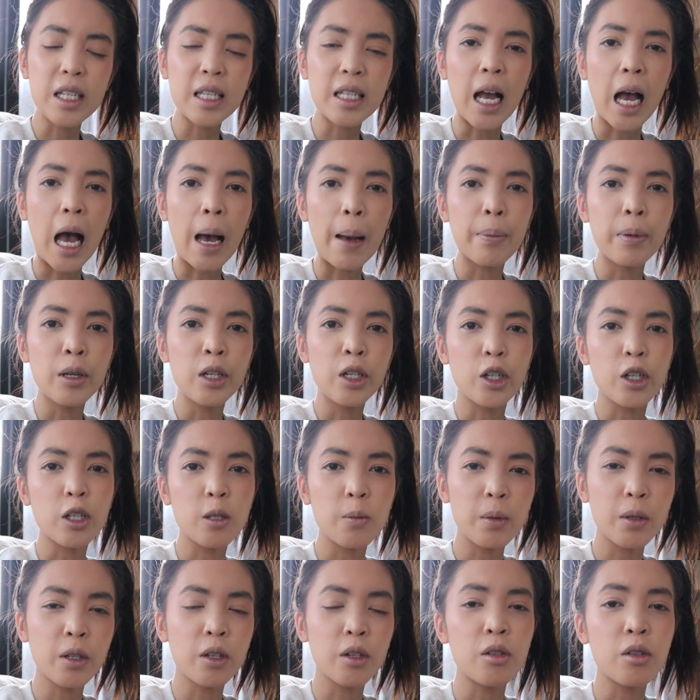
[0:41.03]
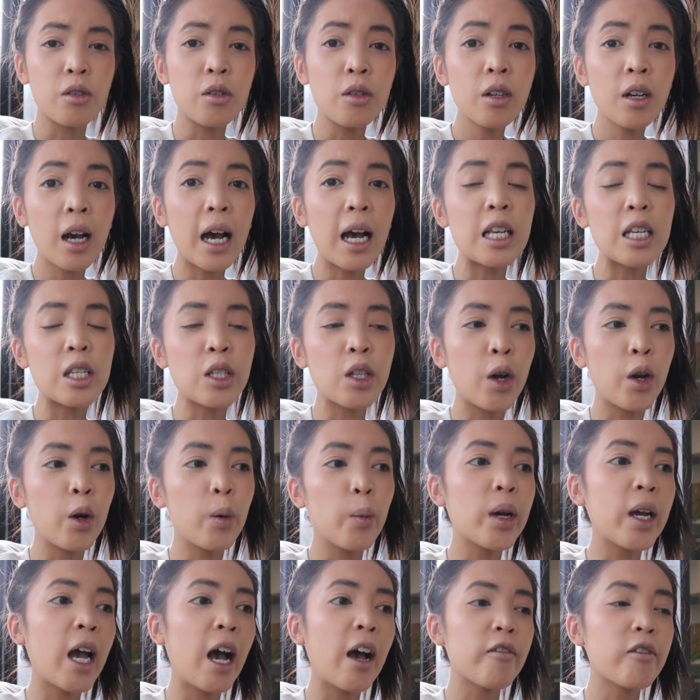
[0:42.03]
to happen just because you guys know
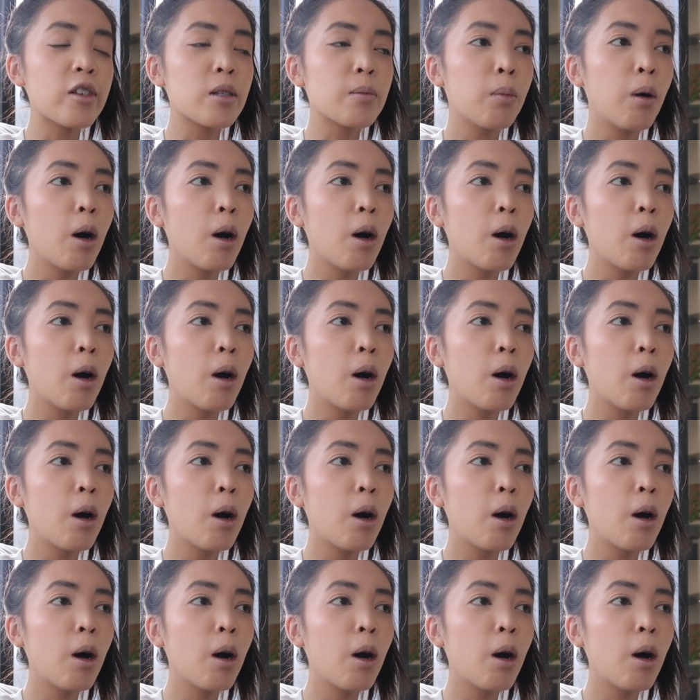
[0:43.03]
we have some